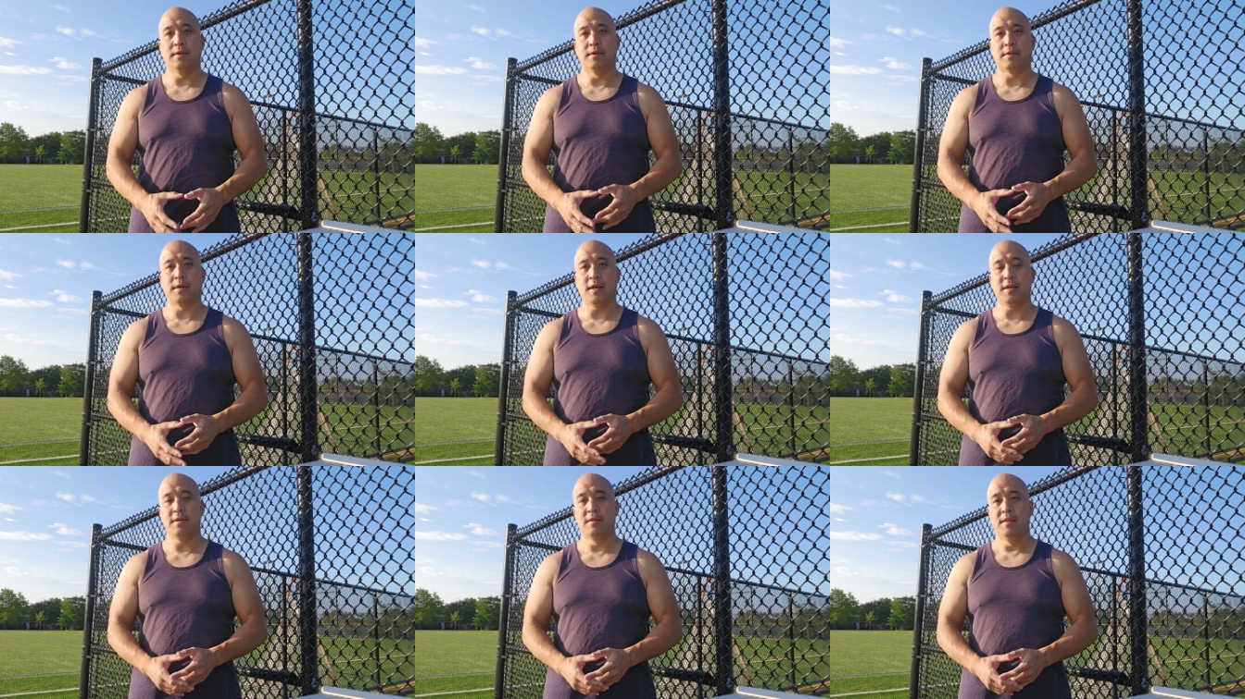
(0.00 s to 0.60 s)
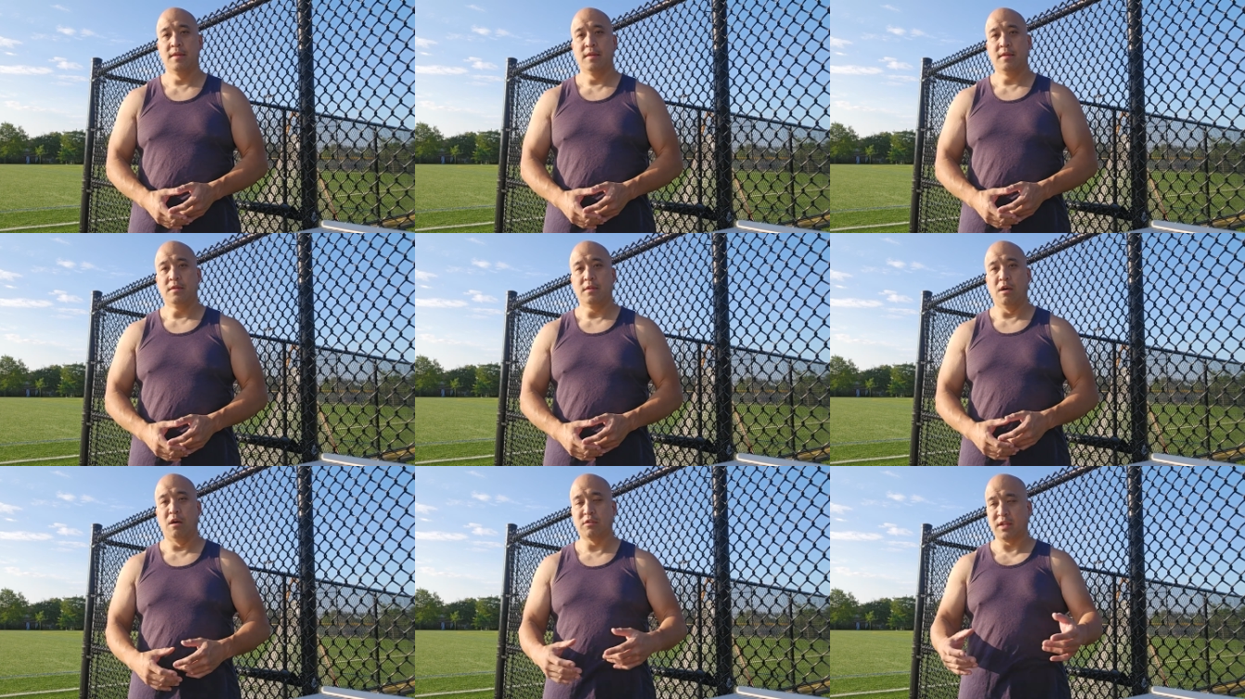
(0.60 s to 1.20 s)
Okay,
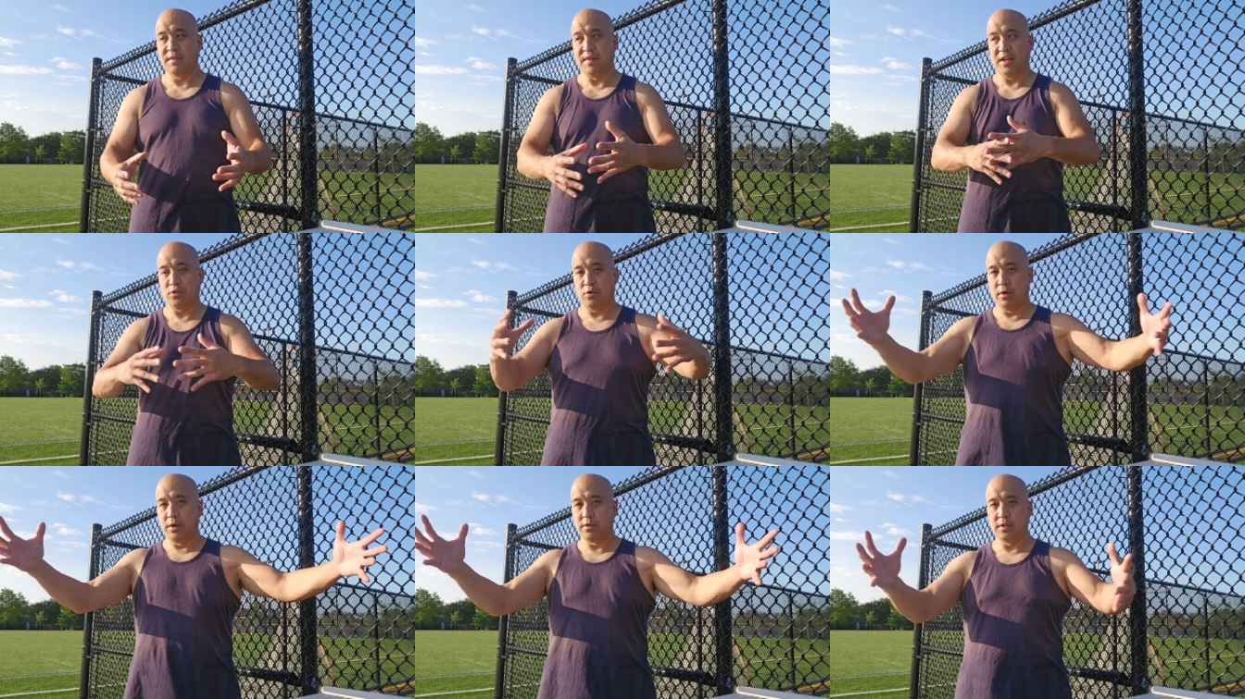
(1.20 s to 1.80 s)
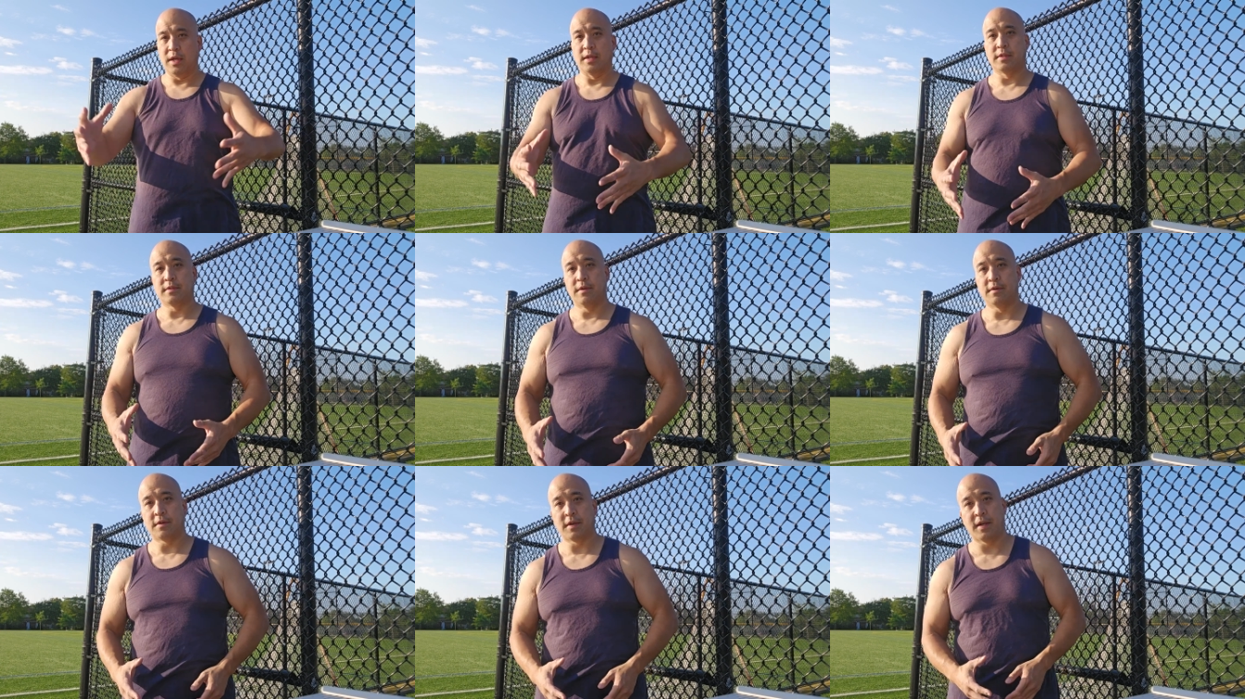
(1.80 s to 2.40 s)
I also have extra large size.
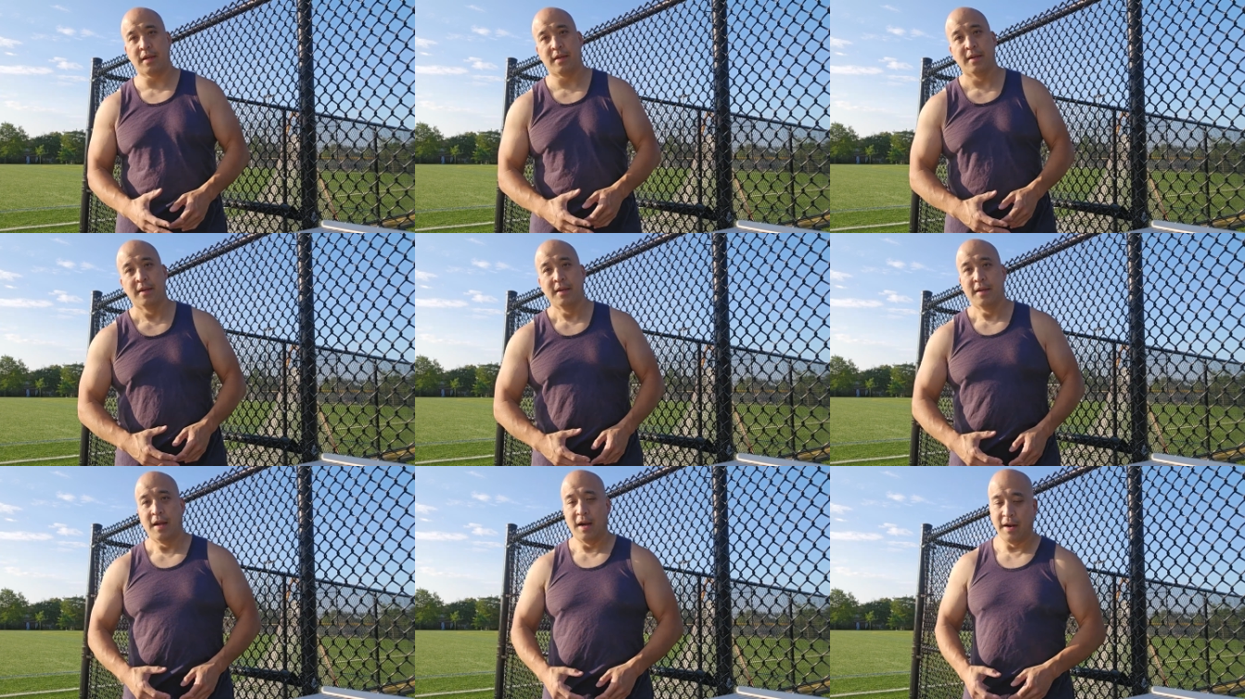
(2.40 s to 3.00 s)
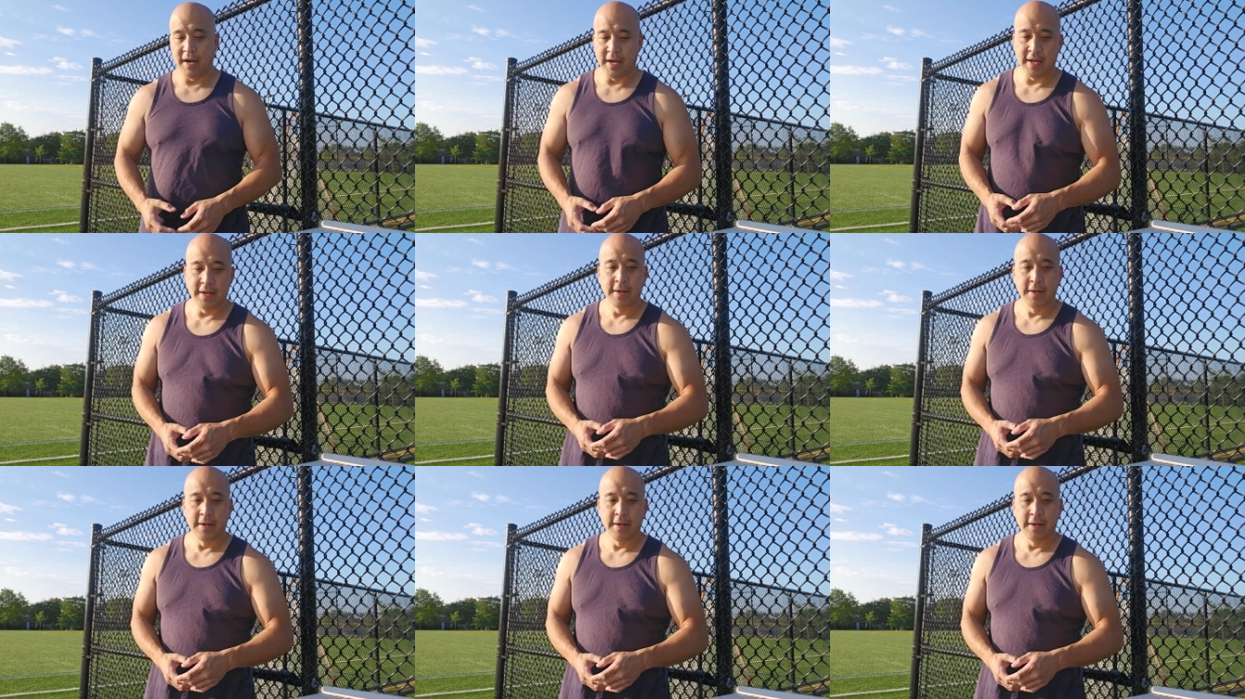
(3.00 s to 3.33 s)
Okay, all right.